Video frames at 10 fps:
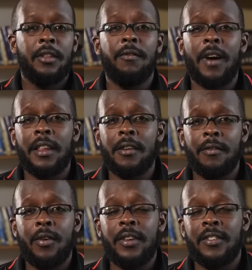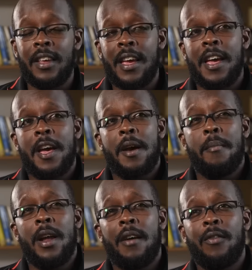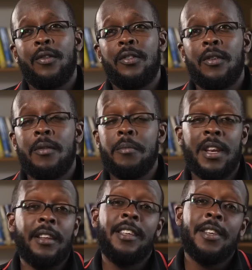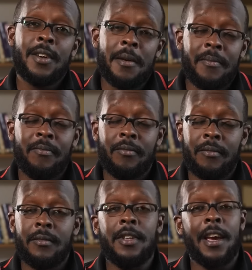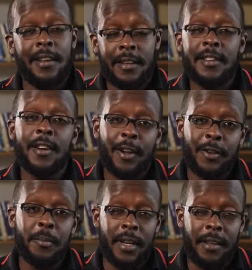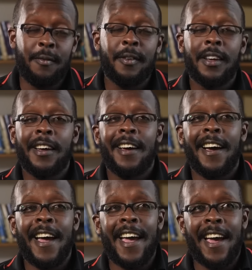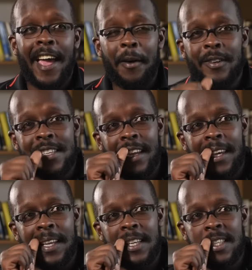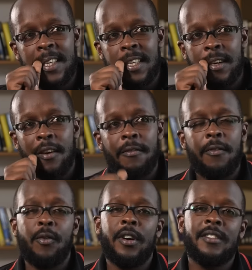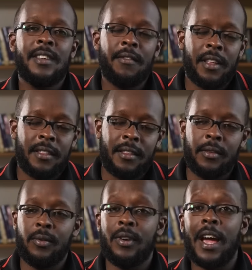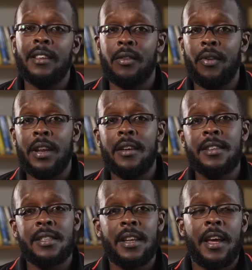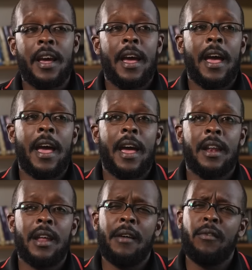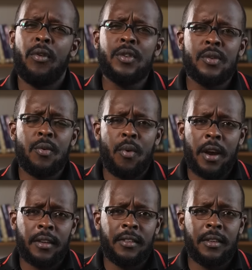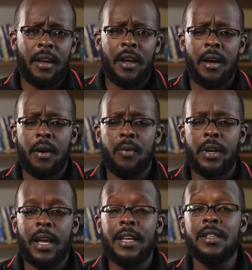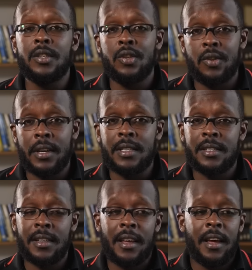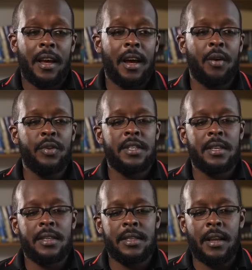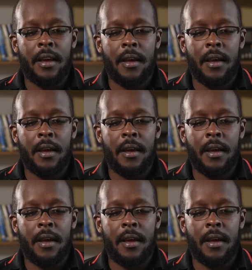to find their voice, but I've also been a teacher. Yeah, it's hard to believe. I was an English teacher for 7th to 9th graders, and I've also worked with Aegis Trust, which is